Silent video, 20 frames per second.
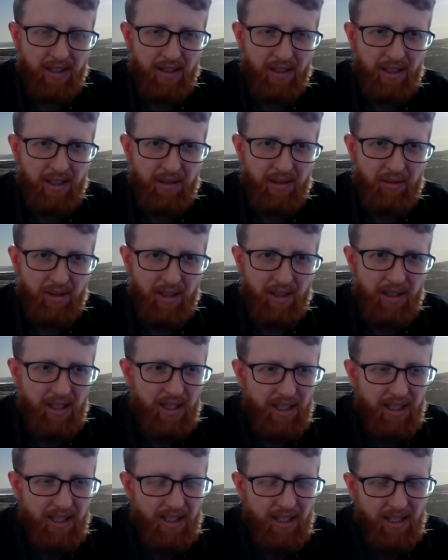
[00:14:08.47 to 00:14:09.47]
And that's where
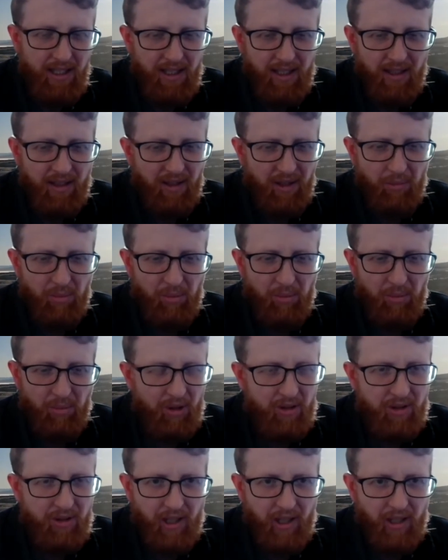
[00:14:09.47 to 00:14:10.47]
the
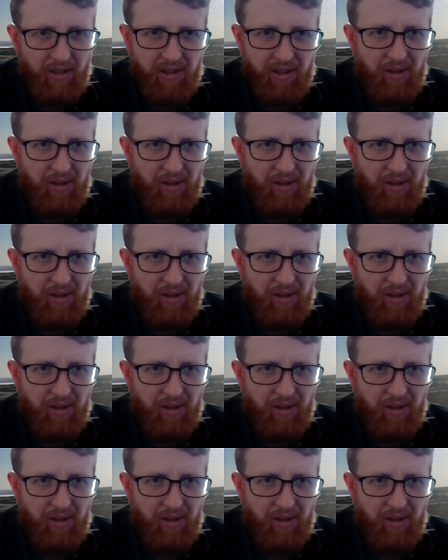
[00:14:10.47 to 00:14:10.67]
blockchain